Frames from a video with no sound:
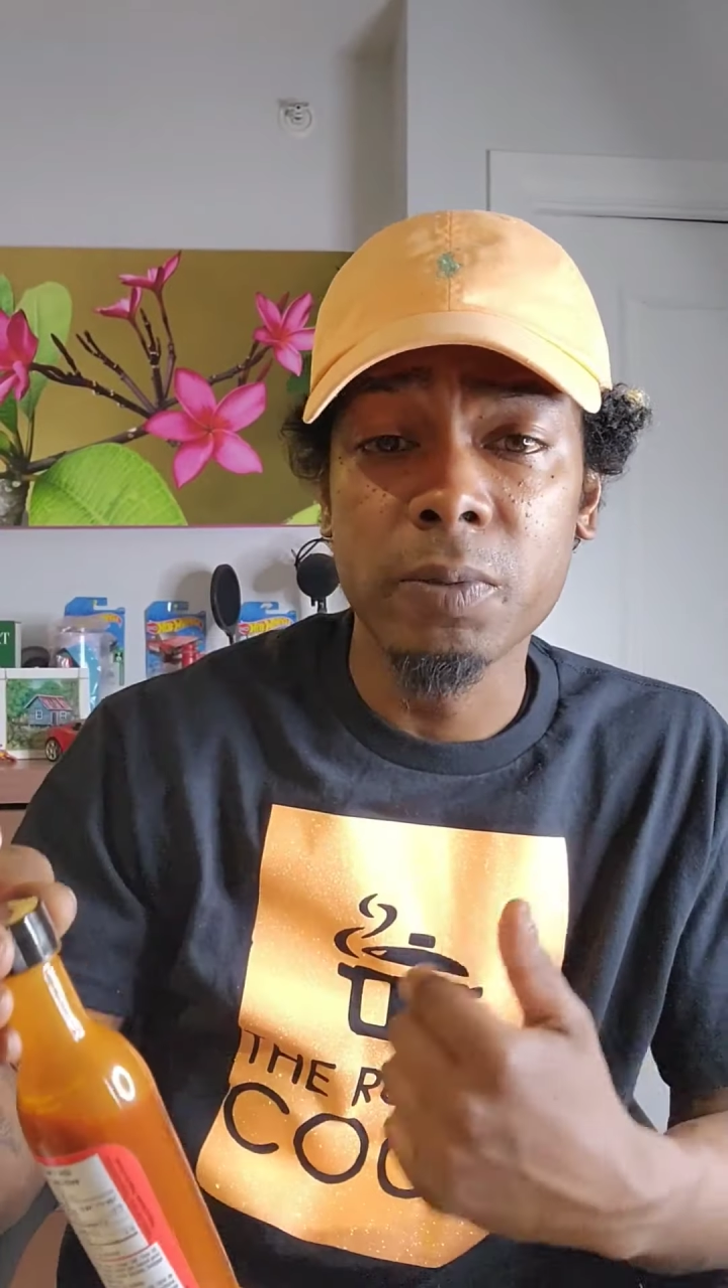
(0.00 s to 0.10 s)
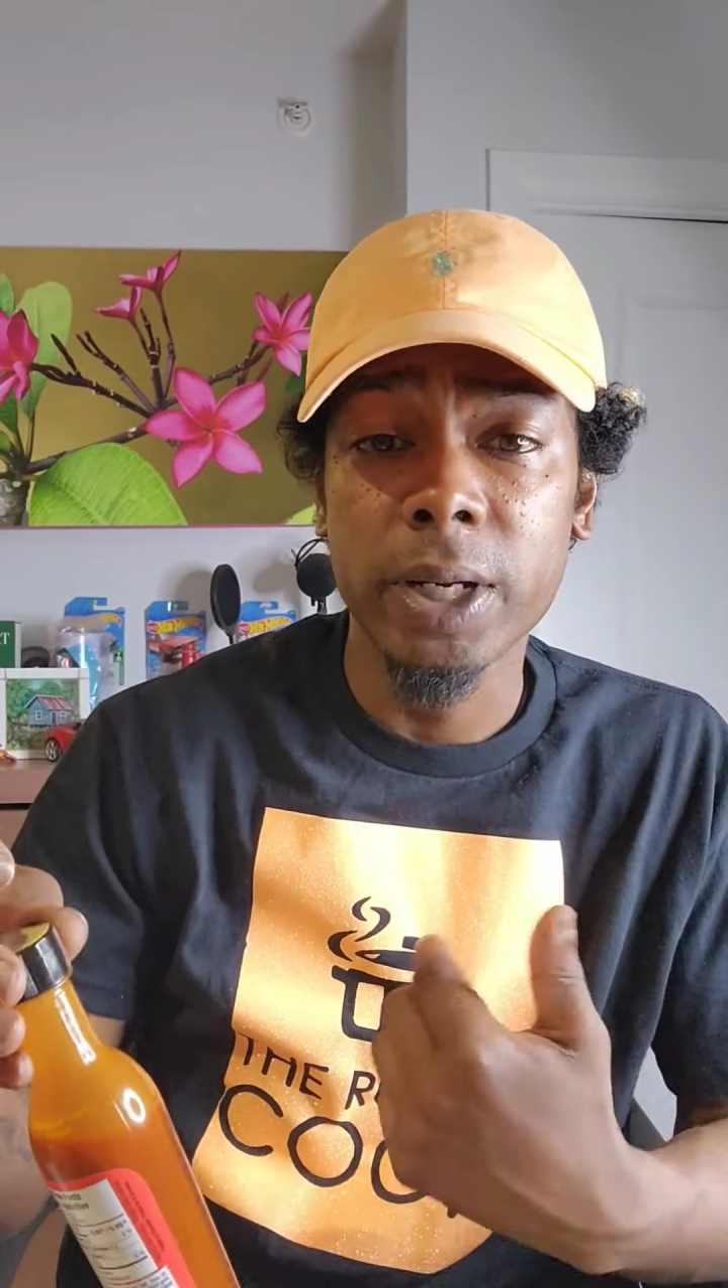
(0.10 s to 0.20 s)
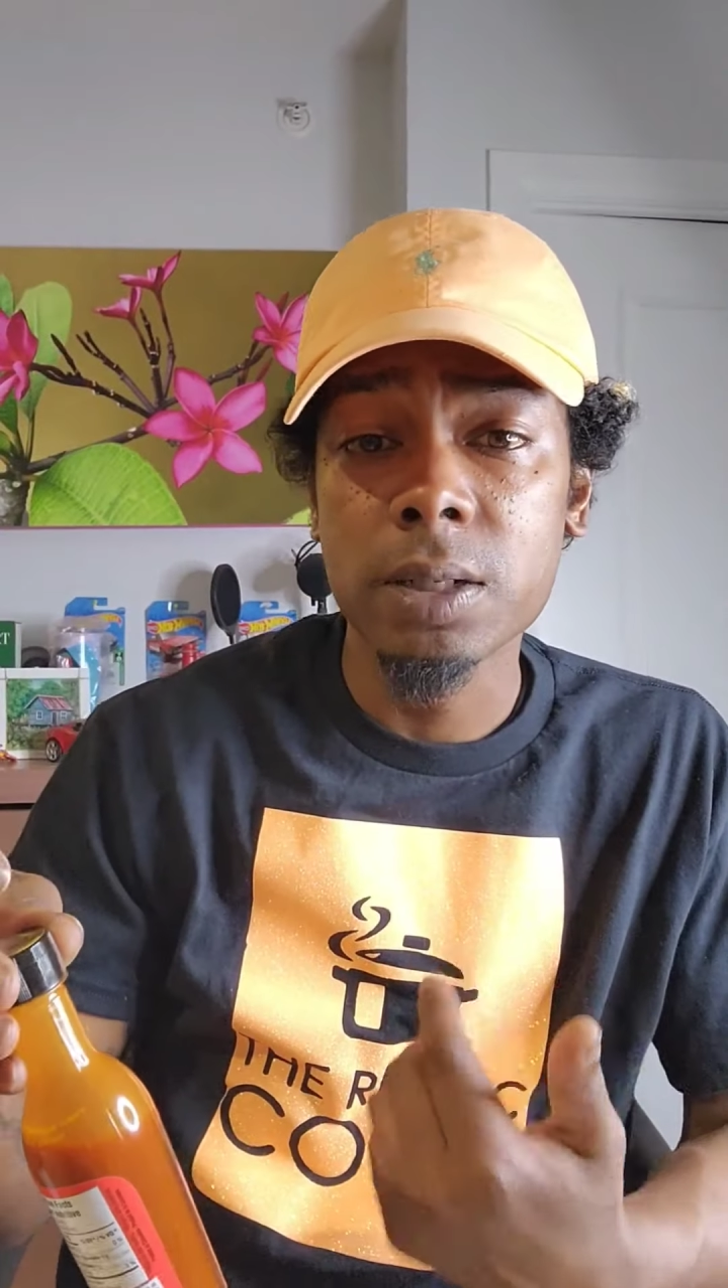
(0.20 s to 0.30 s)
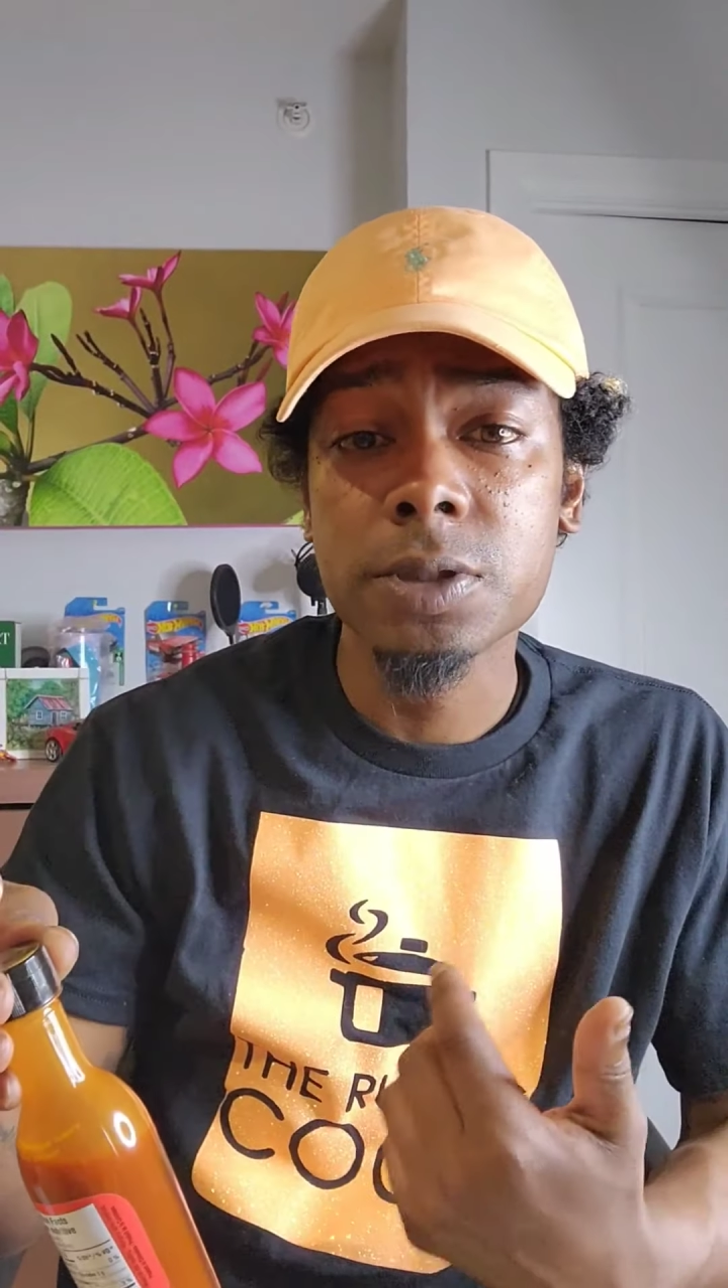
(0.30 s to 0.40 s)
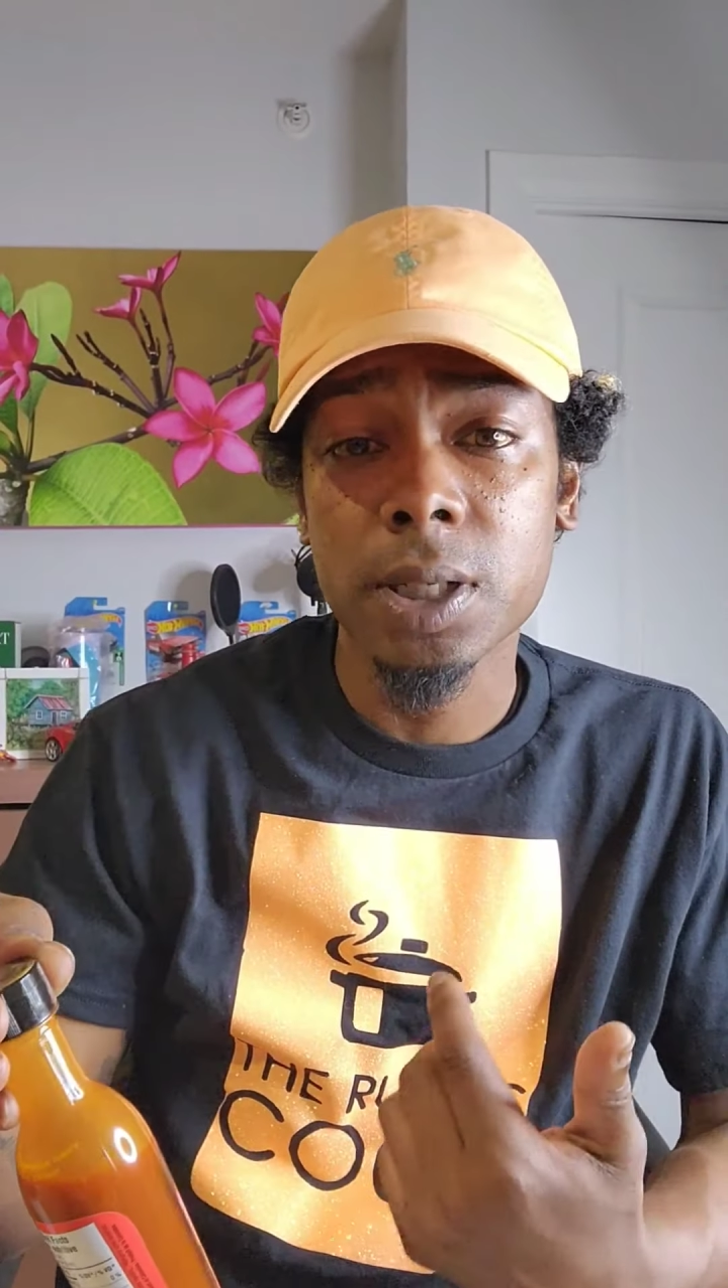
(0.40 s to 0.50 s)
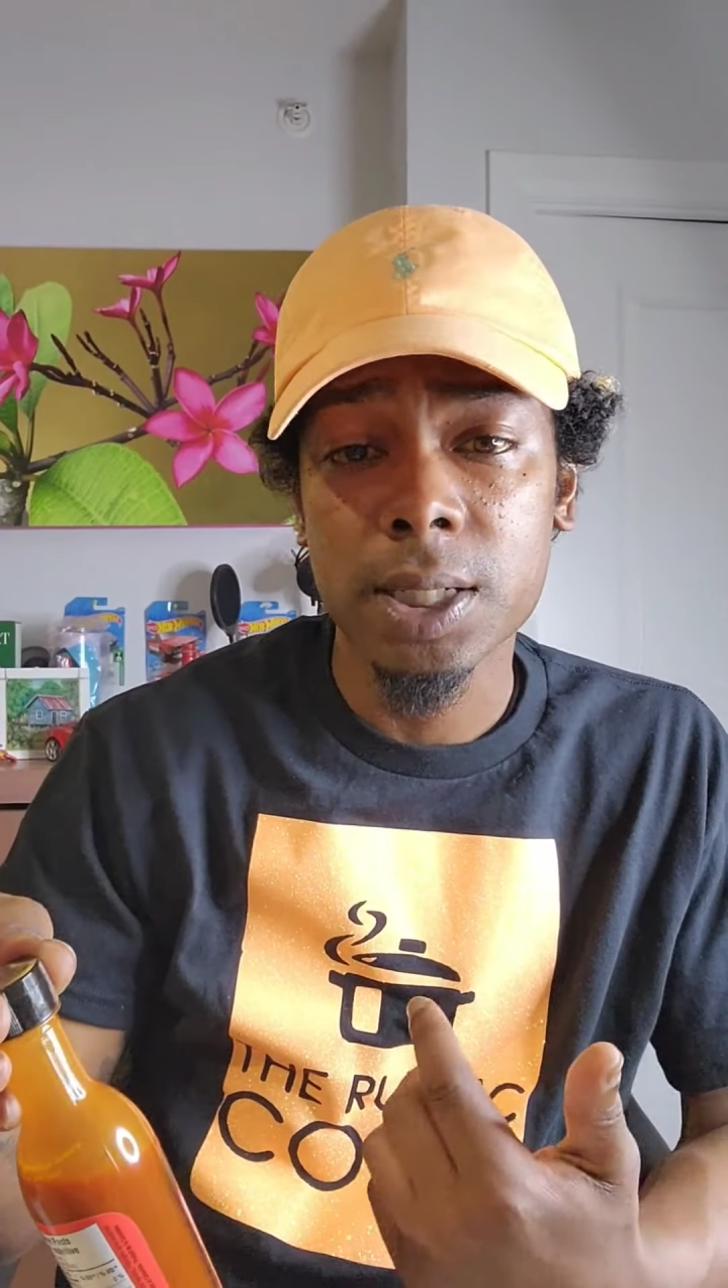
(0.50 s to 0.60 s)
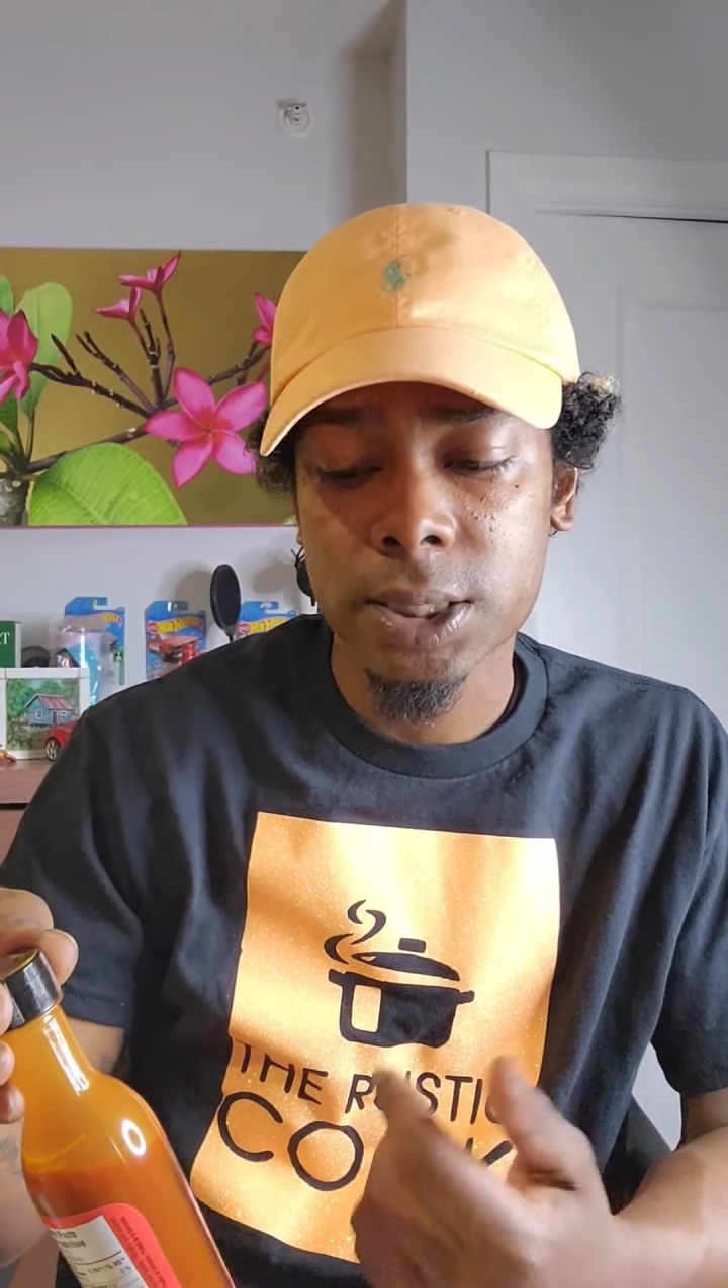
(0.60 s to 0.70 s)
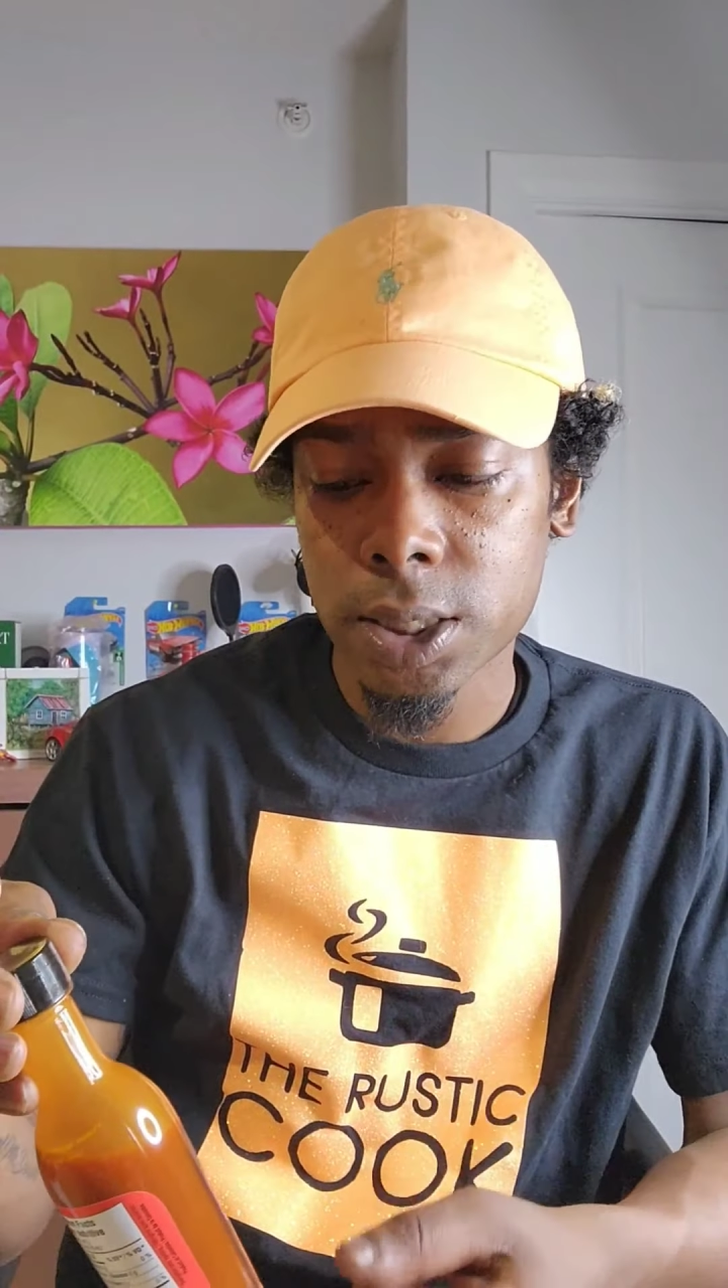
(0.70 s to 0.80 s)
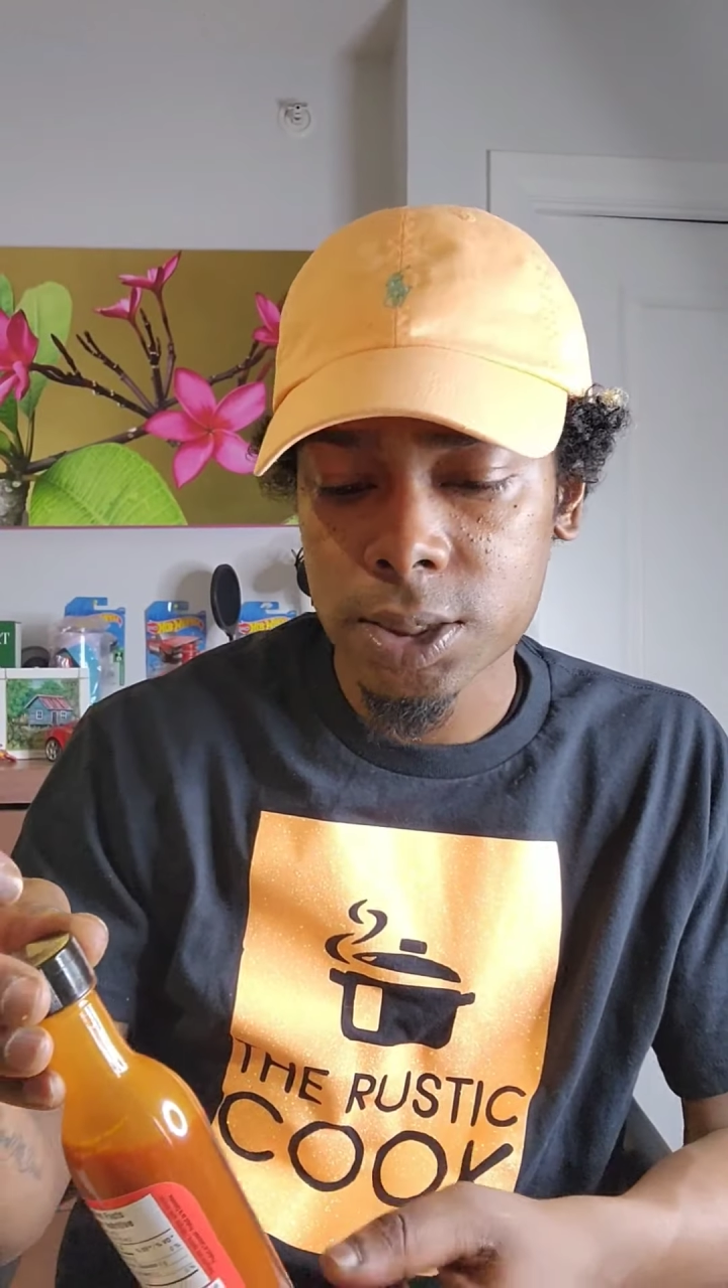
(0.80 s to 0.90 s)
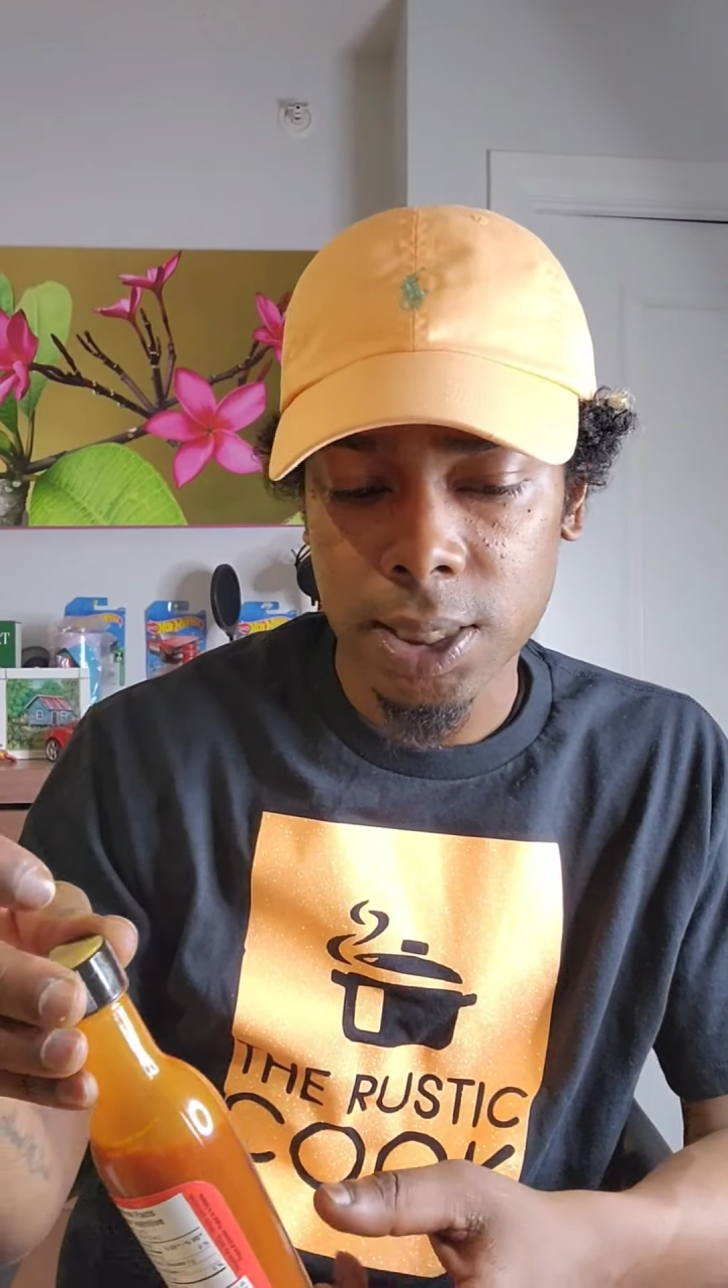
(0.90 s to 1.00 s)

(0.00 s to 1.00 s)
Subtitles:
when it comes to hot sauce,